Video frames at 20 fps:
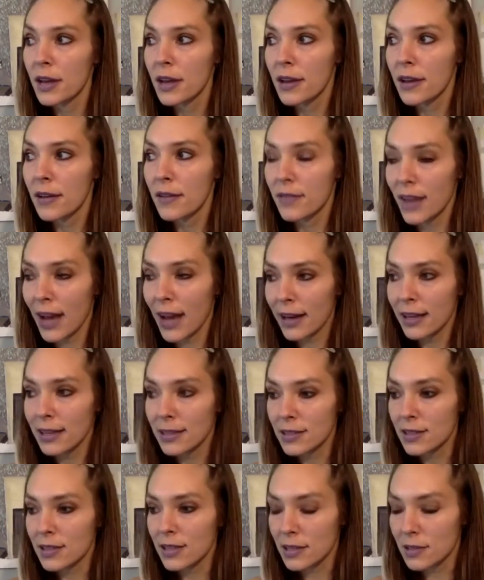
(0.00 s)
that
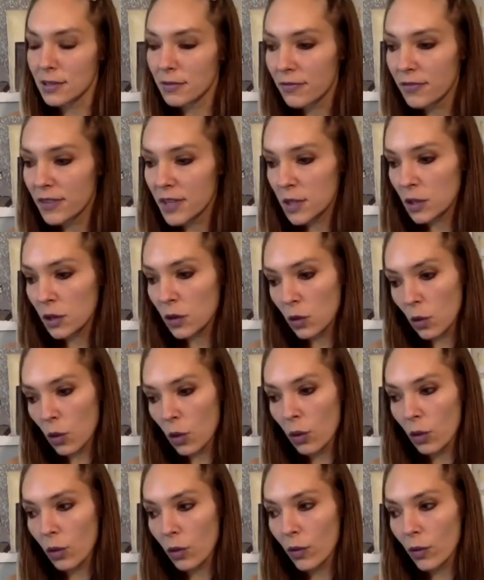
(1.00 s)
it's this
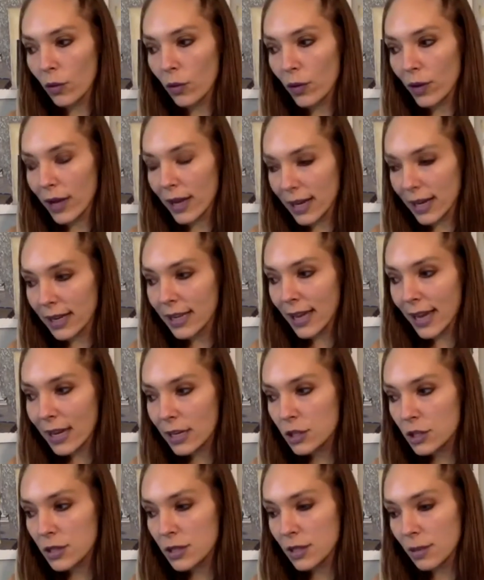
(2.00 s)
physical, it
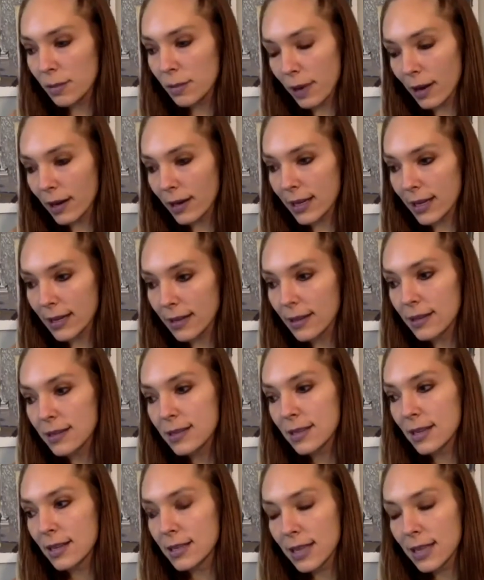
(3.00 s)
engages the body in
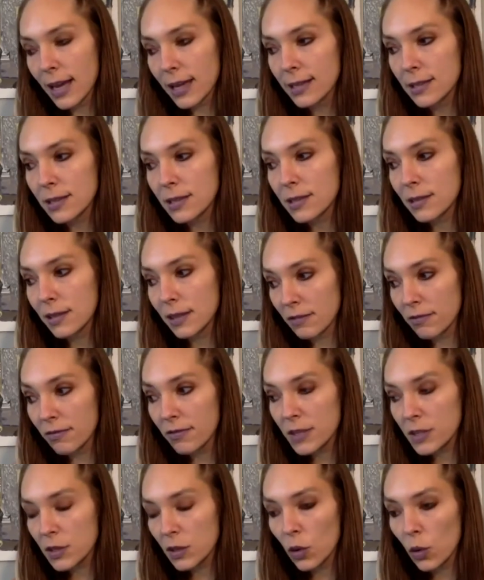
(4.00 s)
this intensely
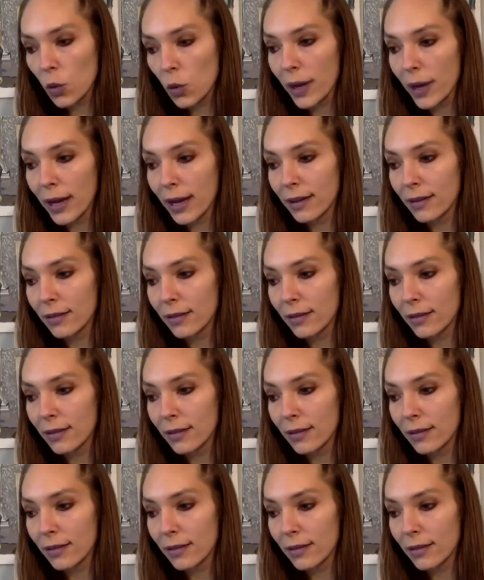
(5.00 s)
physical way.